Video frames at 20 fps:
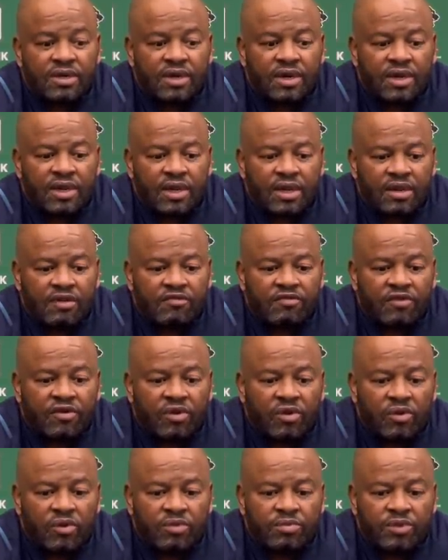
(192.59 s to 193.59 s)
and that
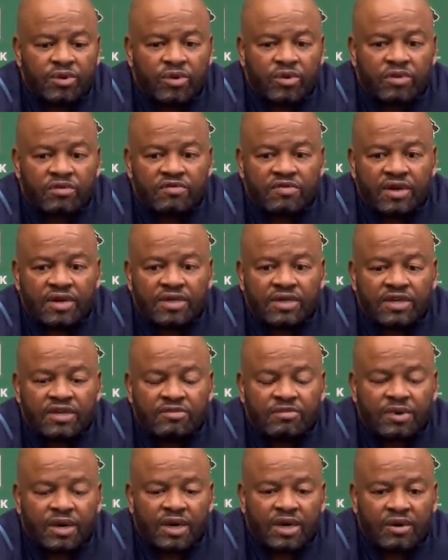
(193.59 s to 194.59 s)
four would be
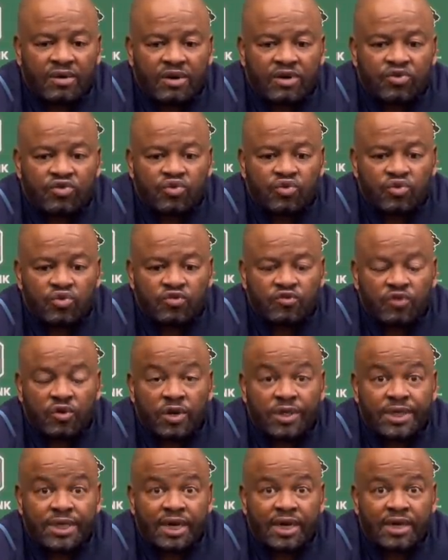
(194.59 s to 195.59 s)
confronted by our two
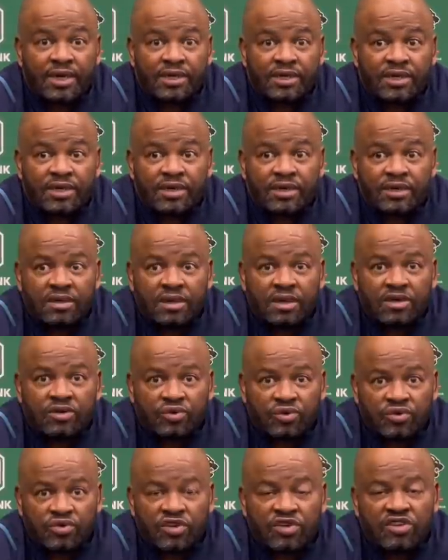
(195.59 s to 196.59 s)
false nines and the
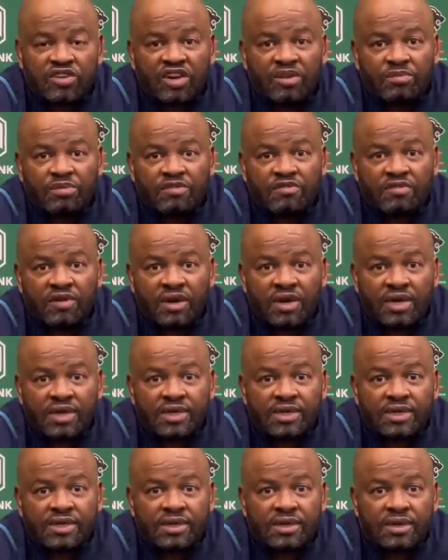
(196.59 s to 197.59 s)
two central
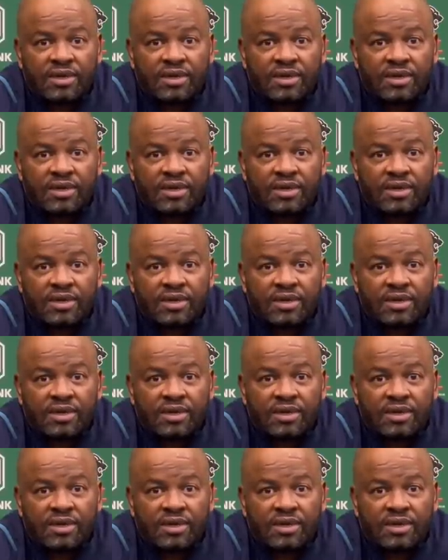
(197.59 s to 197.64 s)
midfielders.